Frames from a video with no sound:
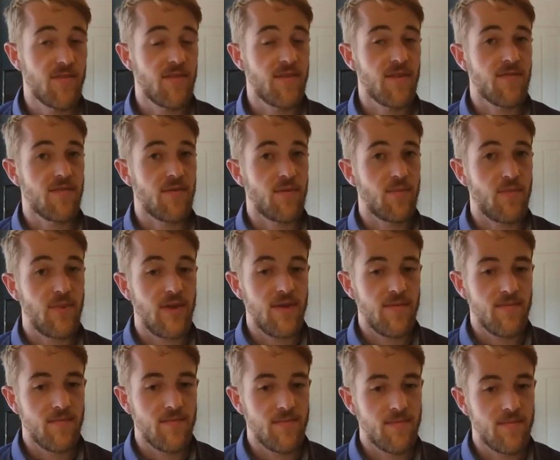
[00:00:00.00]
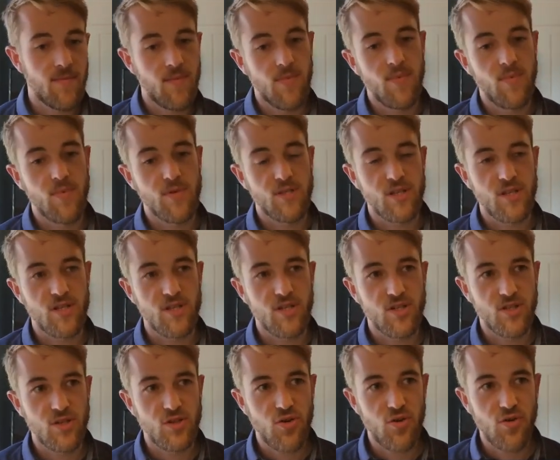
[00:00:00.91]
everything from me. It was
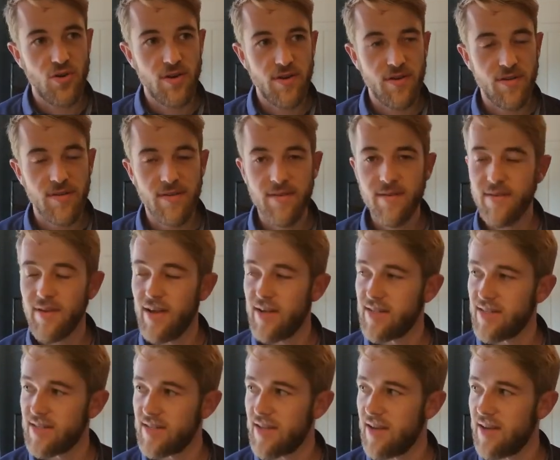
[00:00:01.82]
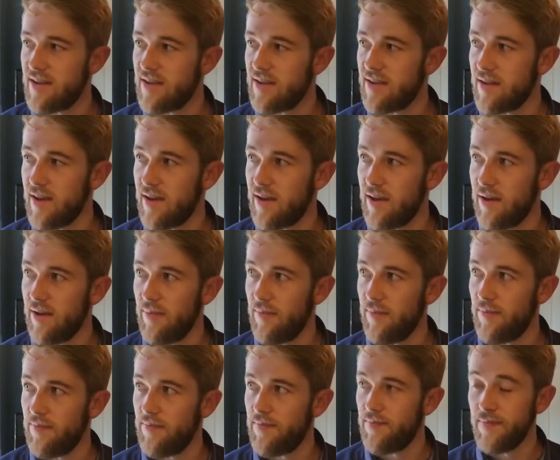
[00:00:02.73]
a short, as I said.
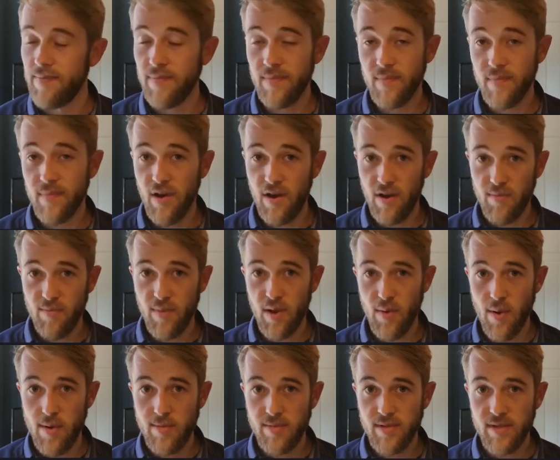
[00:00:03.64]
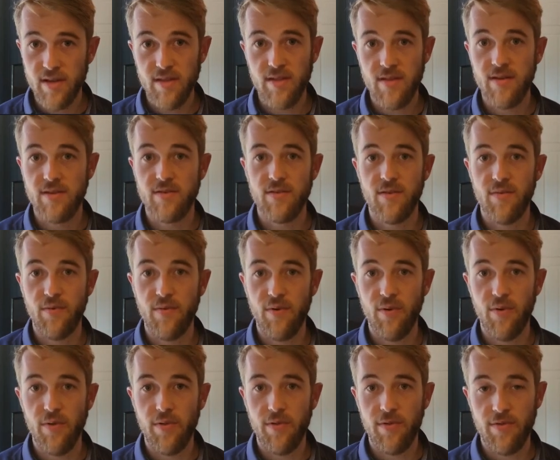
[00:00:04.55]
On my website, there's a
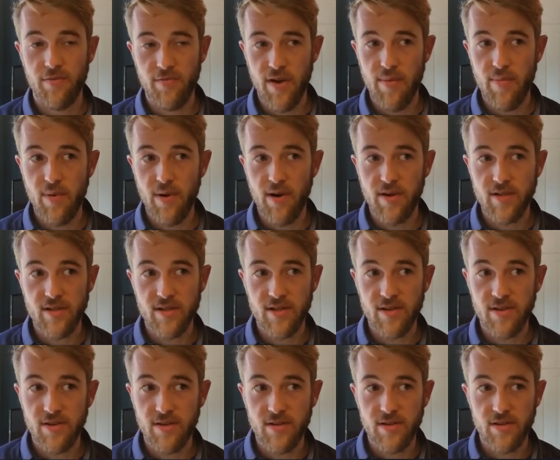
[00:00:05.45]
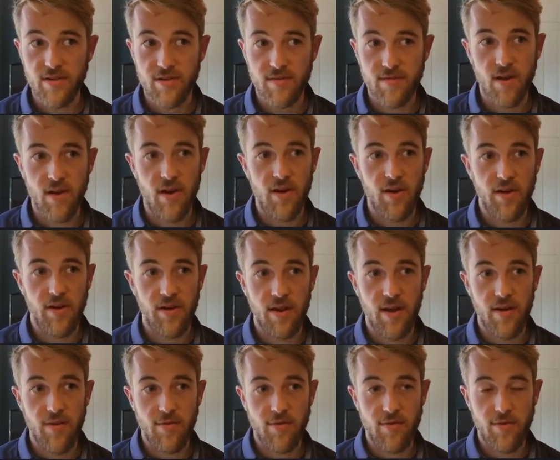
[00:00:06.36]
full 3-part series
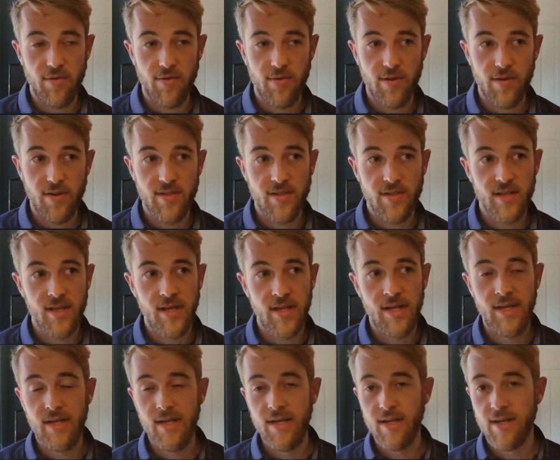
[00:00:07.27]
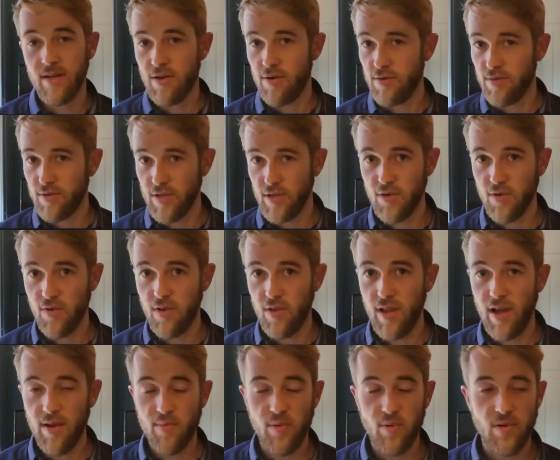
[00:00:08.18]
on how to do this. Goes
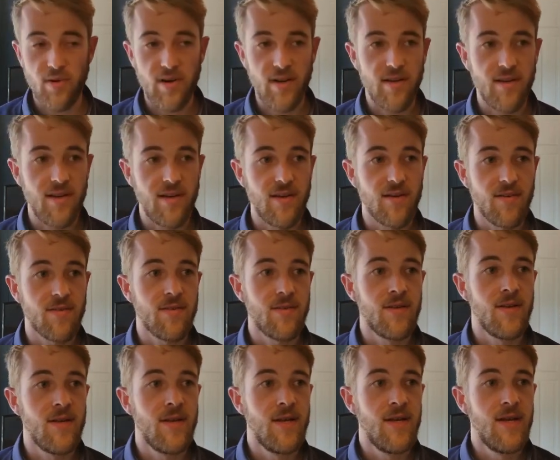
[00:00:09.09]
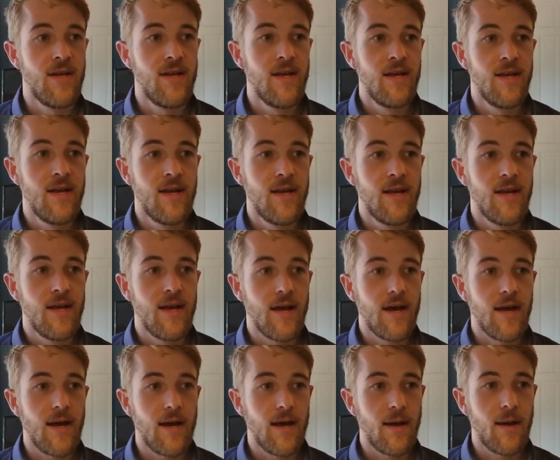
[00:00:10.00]
into a lot more detail.
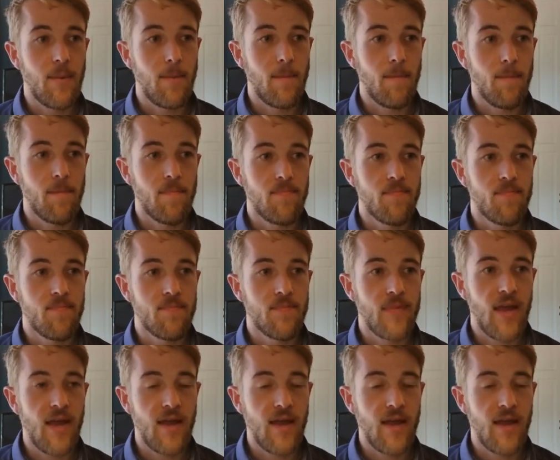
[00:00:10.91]
And